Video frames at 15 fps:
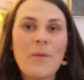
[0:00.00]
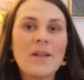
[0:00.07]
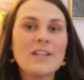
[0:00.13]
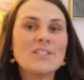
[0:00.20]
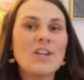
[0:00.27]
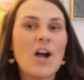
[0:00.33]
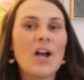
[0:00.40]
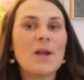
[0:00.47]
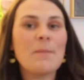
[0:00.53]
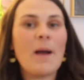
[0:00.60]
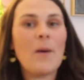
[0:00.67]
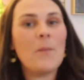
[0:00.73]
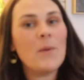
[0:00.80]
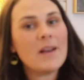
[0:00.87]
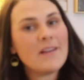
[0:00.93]
want to talk
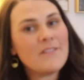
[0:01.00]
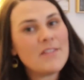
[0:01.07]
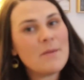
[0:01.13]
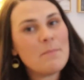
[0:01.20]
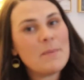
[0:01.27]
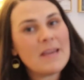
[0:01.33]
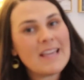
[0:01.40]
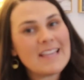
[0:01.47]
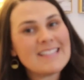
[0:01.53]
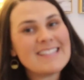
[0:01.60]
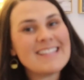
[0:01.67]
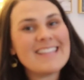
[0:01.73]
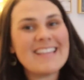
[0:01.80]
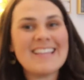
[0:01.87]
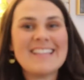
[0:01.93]
about one of the
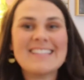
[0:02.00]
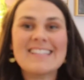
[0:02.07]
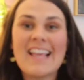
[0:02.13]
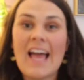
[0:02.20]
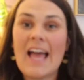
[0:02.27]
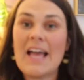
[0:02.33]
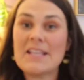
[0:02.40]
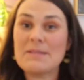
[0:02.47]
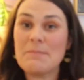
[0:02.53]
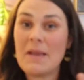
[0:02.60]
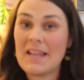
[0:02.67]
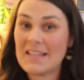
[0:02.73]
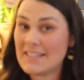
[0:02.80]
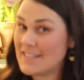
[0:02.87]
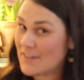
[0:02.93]
biggest things that has
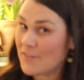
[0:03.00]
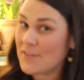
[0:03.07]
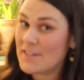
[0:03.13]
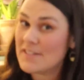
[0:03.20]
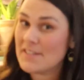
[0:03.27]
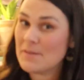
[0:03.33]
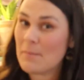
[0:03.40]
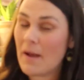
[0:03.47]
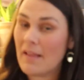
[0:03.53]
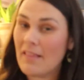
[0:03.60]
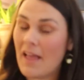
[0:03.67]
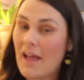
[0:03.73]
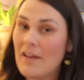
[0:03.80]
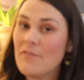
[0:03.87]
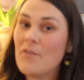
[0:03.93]
made a difference in my
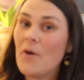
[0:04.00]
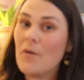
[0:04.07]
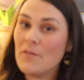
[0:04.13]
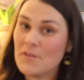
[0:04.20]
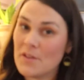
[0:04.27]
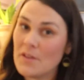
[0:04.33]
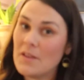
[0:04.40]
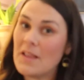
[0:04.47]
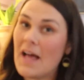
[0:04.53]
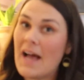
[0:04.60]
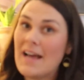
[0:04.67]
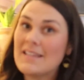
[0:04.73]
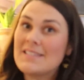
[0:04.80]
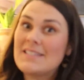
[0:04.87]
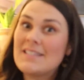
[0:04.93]
life over the
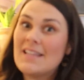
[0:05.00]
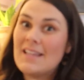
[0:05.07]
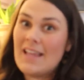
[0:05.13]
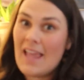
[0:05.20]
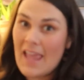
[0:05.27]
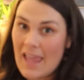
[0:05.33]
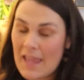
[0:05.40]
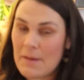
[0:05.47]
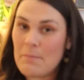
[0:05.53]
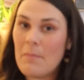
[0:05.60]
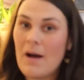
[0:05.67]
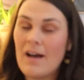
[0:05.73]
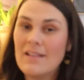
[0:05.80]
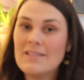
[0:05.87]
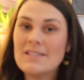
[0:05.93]
last eight
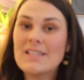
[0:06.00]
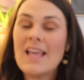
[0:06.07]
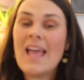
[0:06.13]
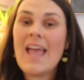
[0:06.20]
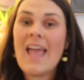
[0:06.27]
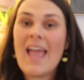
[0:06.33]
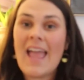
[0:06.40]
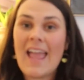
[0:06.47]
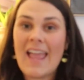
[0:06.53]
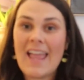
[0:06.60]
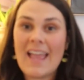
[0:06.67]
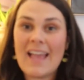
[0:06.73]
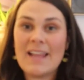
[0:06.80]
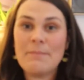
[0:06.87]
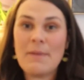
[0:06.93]
months.
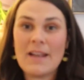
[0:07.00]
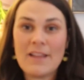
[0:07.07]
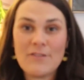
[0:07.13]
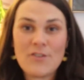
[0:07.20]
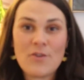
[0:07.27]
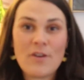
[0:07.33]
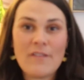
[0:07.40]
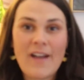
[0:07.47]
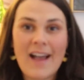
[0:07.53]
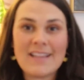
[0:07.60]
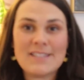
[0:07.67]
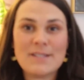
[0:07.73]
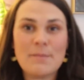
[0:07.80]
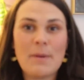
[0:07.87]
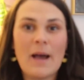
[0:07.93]
And many of you have
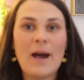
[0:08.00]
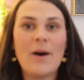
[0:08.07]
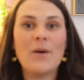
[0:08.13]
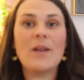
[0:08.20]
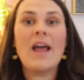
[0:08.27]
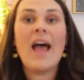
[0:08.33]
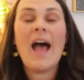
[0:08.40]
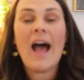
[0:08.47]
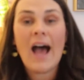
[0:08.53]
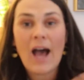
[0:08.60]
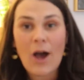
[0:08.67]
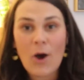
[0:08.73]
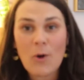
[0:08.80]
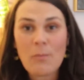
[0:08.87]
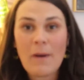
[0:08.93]
asked about
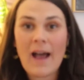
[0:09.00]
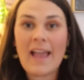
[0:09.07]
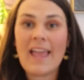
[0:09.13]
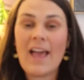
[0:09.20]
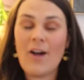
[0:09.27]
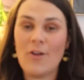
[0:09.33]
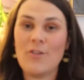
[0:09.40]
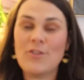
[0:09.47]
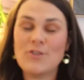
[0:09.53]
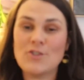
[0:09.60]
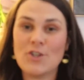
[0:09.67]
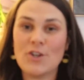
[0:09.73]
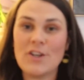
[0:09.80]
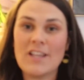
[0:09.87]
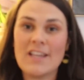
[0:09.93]
how my health
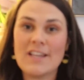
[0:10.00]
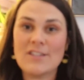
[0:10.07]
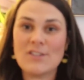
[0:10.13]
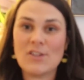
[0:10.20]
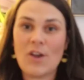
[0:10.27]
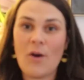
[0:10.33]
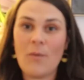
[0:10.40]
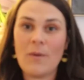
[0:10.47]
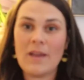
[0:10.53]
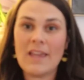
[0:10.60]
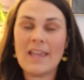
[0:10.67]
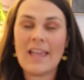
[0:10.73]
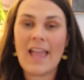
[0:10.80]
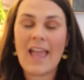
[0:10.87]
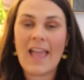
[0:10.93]
journey is
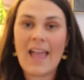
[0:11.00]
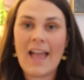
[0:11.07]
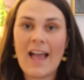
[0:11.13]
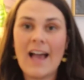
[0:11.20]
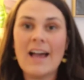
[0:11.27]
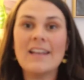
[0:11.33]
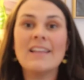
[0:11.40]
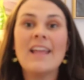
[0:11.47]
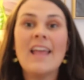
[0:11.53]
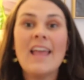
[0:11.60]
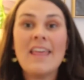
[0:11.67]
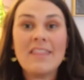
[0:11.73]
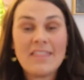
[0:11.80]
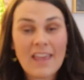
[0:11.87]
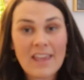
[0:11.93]
going, and
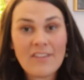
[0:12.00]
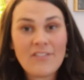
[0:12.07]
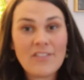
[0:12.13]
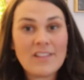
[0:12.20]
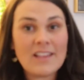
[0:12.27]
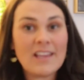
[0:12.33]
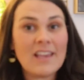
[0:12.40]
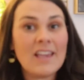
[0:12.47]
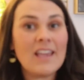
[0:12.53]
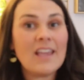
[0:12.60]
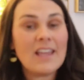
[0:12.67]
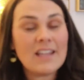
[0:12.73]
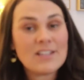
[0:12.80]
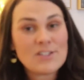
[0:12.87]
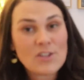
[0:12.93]

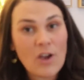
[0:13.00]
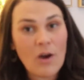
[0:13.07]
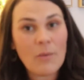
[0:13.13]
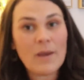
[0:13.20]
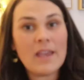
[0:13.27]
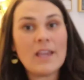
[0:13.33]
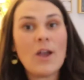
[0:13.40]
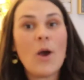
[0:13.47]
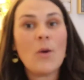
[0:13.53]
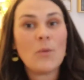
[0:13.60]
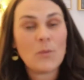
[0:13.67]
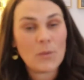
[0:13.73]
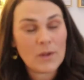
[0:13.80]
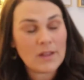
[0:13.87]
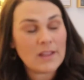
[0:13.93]
thankfully it is going
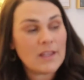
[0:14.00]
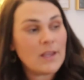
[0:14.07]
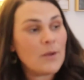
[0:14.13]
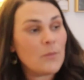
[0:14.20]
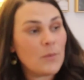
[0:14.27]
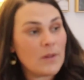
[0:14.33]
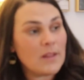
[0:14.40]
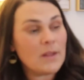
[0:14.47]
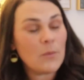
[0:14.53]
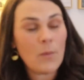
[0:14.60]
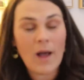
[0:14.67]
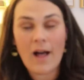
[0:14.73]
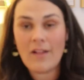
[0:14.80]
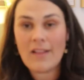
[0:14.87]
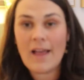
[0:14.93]
really, really
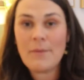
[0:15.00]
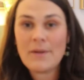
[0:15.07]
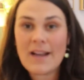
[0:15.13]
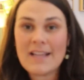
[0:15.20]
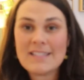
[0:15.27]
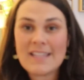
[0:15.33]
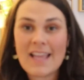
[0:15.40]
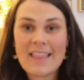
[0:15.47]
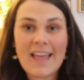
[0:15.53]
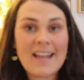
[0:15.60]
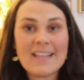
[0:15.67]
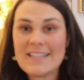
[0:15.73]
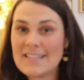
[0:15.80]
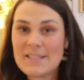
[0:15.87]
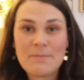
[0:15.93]
well. And when I say
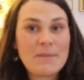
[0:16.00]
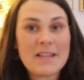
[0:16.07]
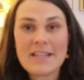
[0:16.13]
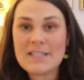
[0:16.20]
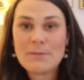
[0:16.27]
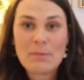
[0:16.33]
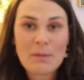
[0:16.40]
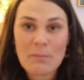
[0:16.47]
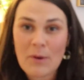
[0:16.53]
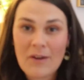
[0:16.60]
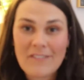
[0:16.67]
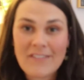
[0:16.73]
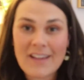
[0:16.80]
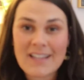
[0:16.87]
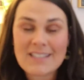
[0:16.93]
that, it doesn't mean it's been
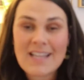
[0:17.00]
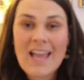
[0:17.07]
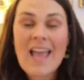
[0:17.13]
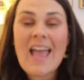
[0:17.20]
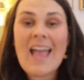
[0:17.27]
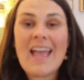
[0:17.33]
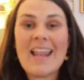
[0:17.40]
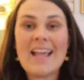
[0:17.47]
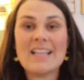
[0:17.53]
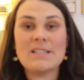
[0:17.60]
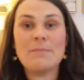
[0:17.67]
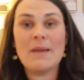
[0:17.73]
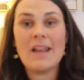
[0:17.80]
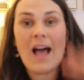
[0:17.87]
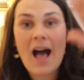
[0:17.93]
perfect. It
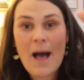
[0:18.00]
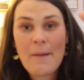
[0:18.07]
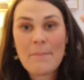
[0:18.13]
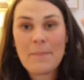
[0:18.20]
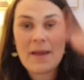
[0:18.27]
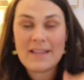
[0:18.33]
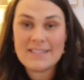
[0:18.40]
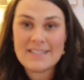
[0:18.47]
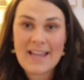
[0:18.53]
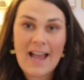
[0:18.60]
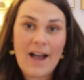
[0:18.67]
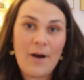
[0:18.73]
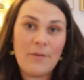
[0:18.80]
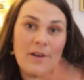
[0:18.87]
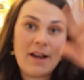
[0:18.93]
has been up and
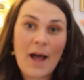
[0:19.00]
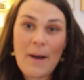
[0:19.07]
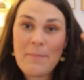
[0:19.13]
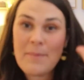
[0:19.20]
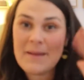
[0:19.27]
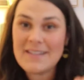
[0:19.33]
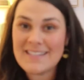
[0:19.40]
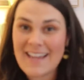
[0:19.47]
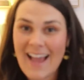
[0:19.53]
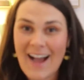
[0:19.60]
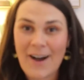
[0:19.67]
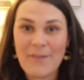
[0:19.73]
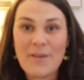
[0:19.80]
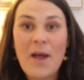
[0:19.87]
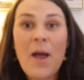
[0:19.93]
down and up and
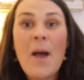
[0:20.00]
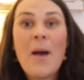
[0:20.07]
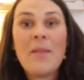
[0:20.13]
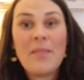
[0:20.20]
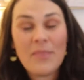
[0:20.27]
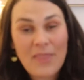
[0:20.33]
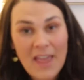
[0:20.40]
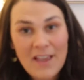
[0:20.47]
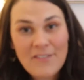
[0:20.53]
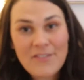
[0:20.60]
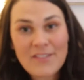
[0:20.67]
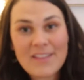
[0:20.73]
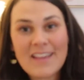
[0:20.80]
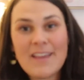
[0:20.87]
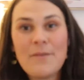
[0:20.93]
down.
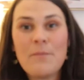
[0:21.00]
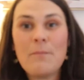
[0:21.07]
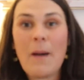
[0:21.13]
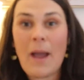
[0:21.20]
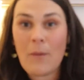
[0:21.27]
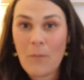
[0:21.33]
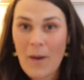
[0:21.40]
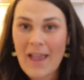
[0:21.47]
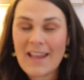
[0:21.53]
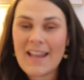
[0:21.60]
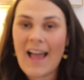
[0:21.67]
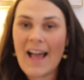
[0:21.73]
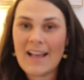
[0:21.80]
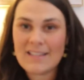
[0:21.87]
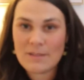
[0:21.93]
Thankfully, my
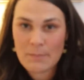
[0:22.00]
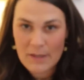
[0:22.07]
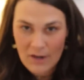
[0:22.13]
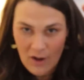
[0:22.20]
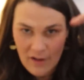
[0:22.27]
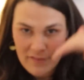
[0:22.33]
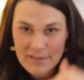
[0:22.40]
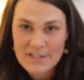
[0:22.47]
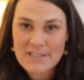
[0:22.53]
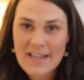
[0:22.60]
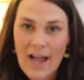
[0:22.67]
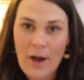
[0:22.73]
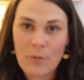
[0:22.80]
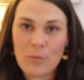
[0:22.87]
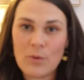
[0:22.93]
weight has been on the
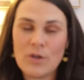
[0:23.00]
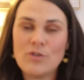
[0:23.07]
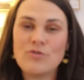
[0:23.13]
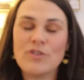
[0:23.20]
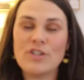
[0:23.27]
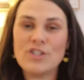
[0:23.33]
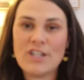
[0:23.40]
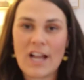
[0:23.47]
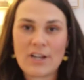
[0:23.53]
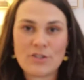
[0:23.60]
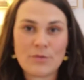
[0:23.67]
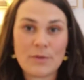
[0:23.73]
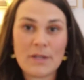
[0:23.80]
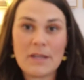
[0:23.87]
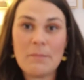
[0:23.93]
downward
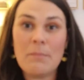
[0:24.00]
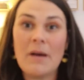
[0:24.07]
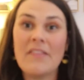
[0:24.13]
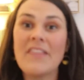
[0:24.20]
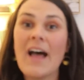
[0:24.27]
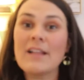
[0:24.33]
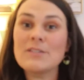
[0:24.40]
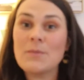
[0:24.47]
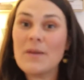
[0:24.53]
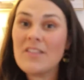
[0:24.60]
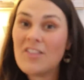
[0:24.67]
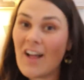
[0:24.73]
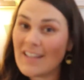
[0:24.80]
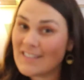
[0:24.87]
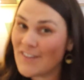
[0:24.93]
trajectory, but that's
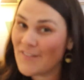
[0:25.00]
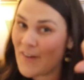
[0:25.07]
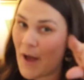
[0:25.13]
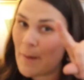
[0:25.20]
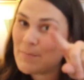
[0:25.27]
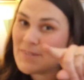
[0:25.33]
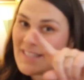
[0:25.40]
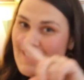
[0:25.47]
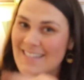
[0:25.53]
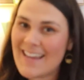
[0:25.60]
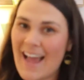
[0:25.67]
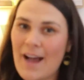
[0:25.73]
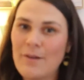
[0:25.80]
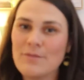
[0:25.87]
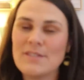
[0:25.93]
with lots of ups and
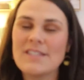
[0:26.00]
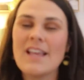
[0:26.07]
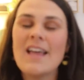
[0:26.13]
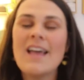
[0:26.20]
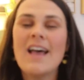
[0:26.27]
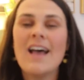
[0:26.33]
downs